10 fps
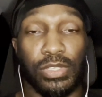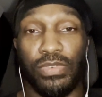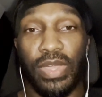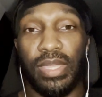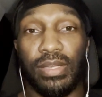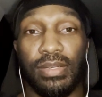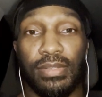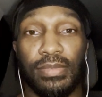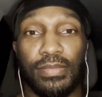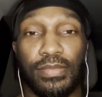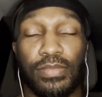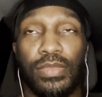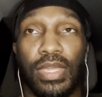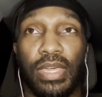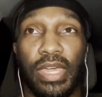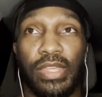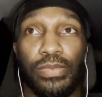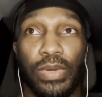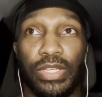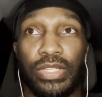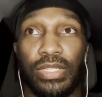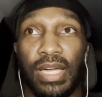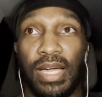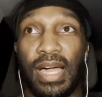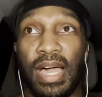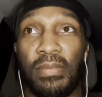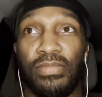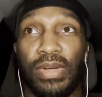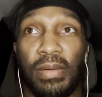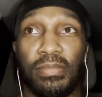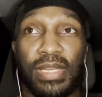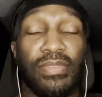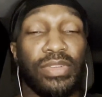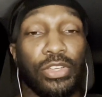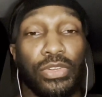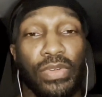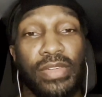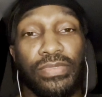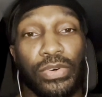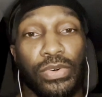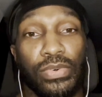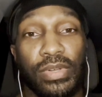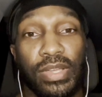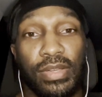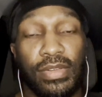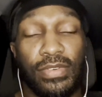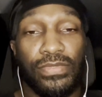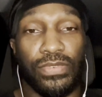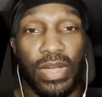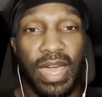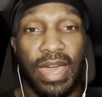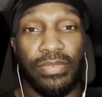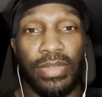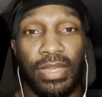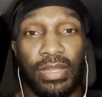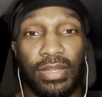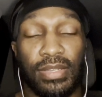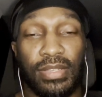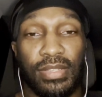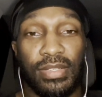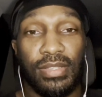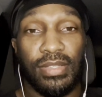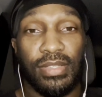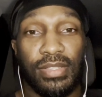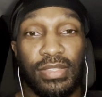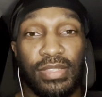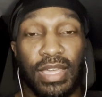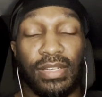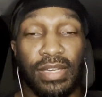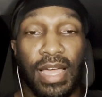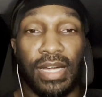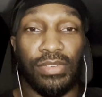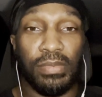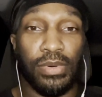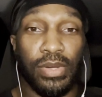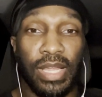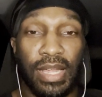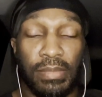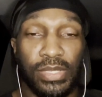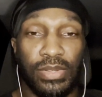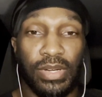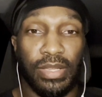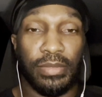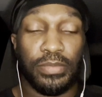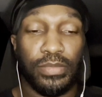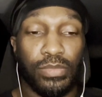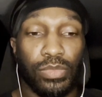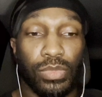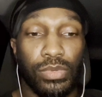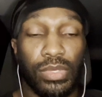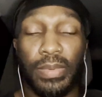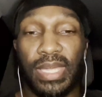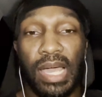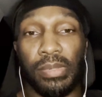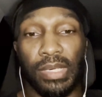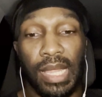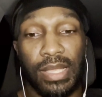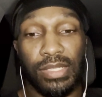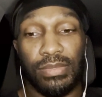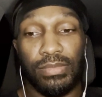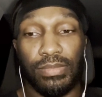great, in which I'm definitely grateful for having taken a doctor upon that opportunity. So we capitalized.